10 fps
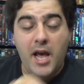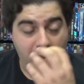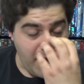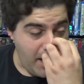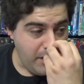
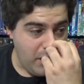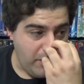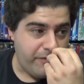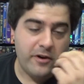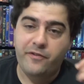And I know
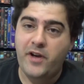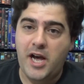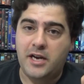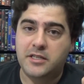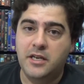for a
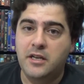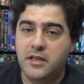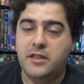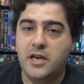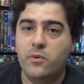fact
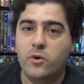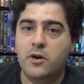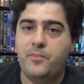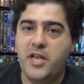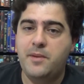that there were
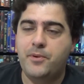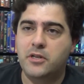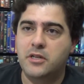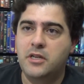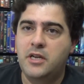
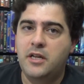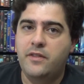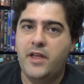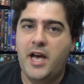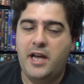people
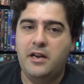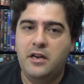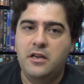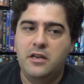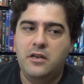that
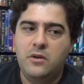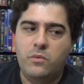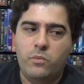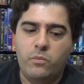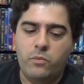
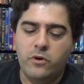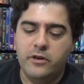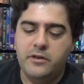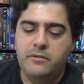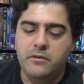
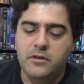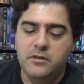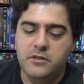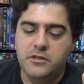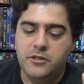would
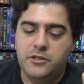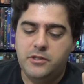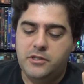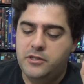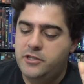
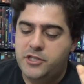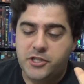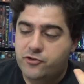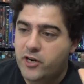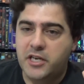
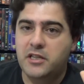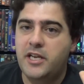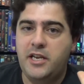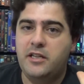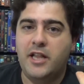
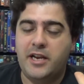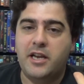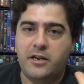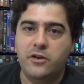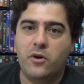strictly, like,
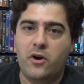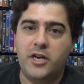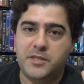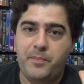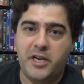ignore
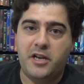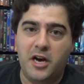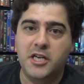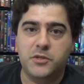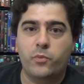us
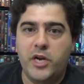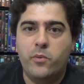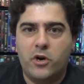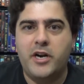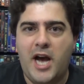because we
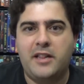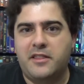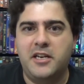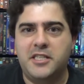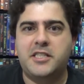were not
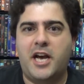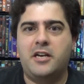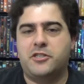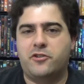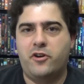the
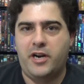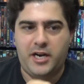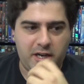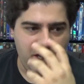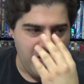Nostalgia
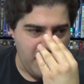Critic.